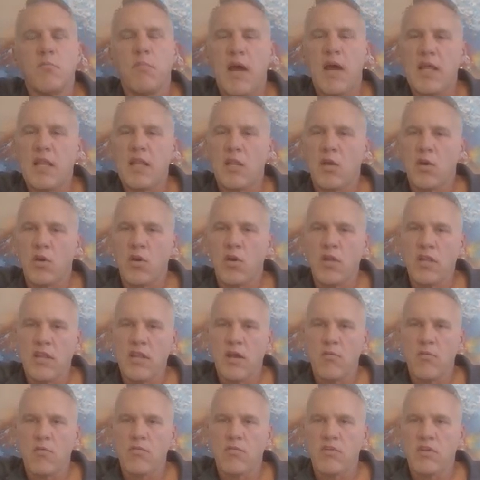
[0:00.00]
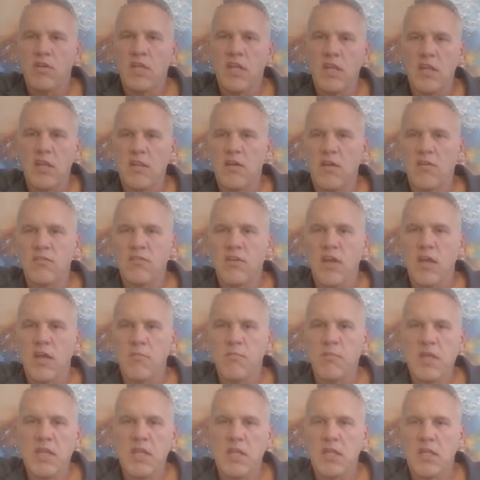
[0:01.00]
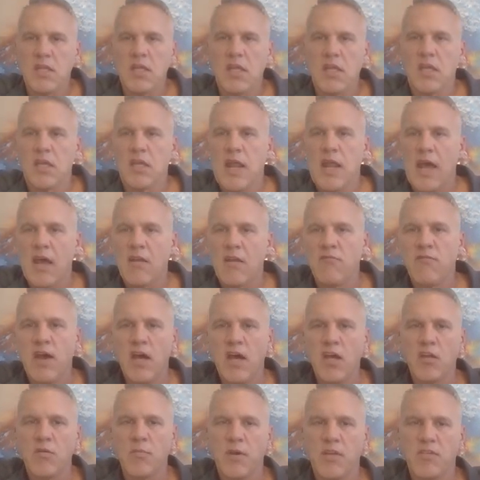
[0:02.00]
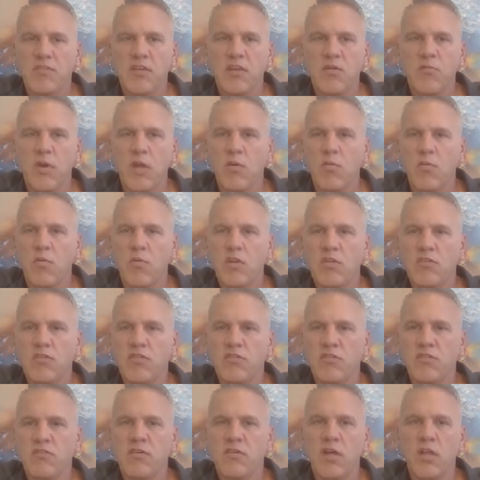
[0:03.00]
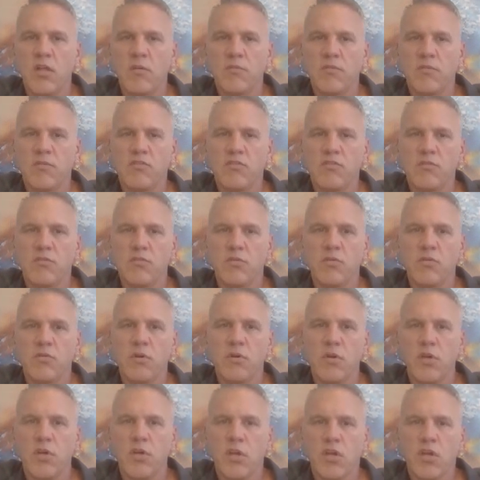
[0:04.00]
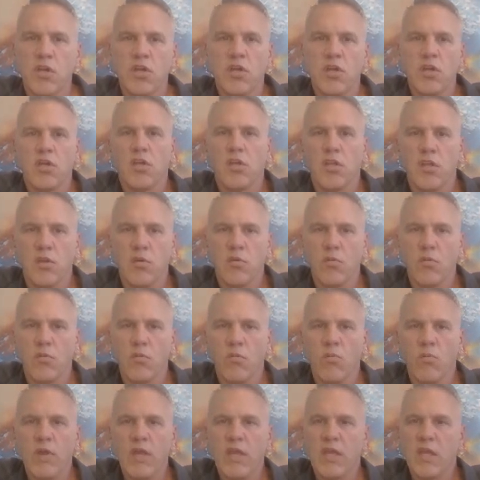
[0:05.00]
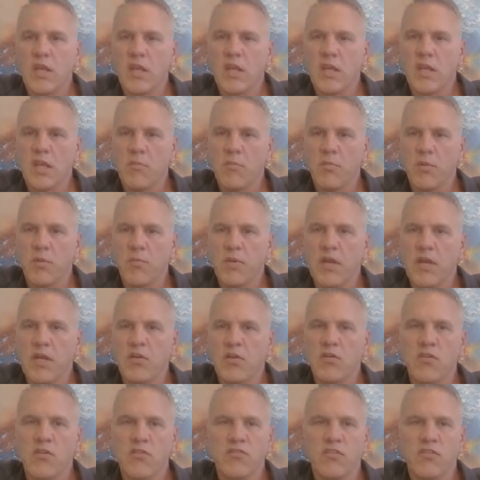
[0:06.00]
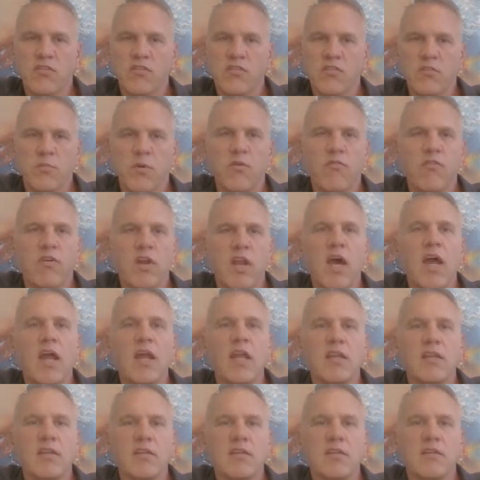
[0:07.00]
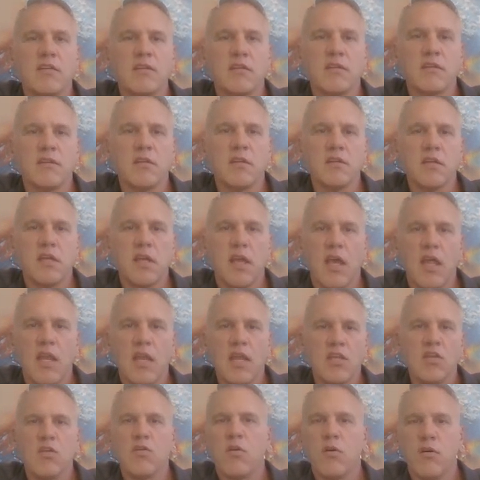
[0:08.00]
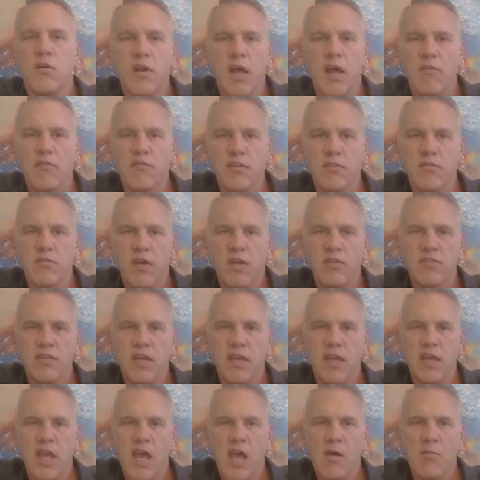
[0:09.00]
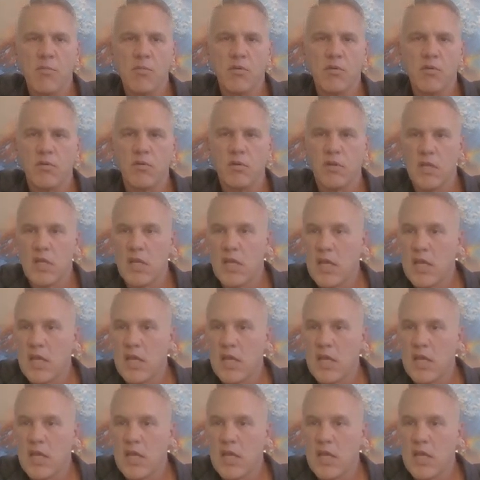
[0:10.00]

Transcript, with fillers: By learning that was a need of theirs, I immediately could add value by saying, wait, we just developed a tool we can implement in your system overnight and you don't have to invest that capital.